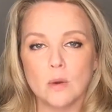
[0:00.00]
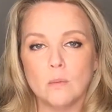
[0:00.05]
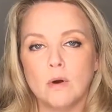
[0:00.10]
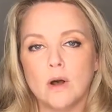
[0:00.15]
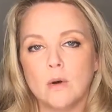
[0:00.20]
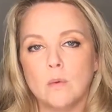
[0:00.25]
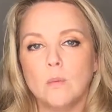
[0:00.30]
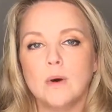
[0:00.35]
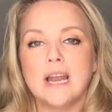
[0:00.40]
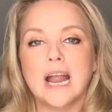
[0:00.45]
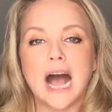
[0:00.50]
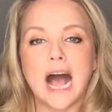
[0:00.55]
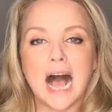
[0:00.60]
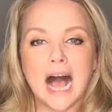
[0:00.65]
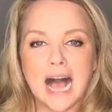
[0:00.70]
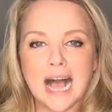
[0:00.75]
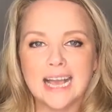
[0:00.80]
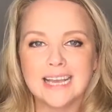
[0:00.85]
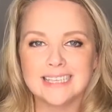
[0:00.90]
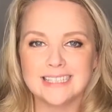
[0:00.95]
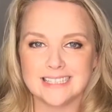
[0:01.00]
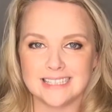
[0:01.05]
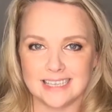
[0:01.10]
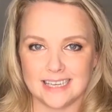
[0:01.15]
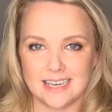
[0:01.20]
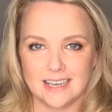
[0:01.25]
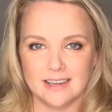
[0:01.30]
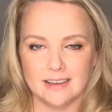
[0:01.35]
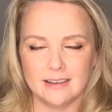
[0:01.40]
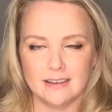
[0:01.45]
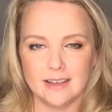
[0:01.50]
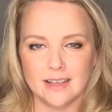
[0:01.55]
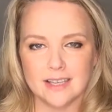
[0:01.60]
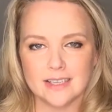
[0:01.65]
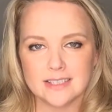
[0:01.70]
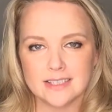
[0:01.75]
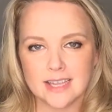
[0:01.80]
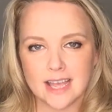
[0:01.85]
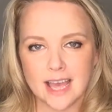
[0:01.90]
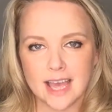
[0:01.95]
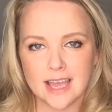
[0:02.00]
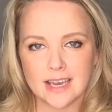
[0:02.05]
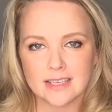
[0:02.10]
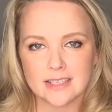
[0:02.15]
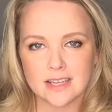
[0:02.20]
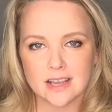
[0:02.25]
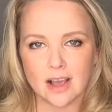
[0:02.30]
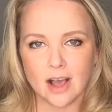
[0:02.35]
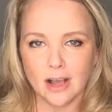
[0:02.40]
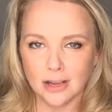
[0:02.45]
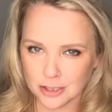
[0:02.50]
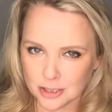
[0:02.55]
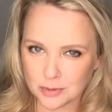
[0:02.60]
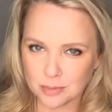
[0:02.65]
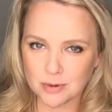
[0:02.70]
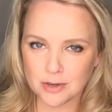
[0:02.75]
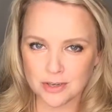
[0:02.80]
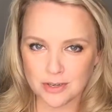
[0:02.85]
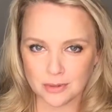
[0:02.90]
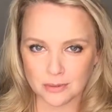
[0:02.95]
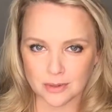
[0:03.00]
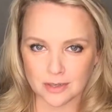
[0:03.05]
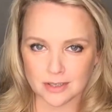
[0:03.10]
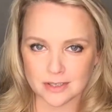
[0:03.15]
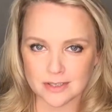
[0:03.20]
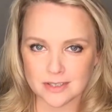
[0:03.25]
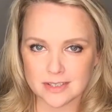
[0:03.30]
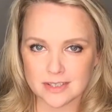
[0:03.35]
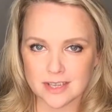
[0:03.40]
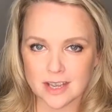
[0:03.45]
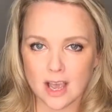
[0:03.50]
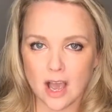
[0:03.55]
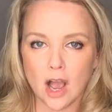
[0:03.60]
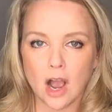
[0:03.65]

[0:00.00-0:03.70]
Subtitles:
Well, what I see is that entrepreneurs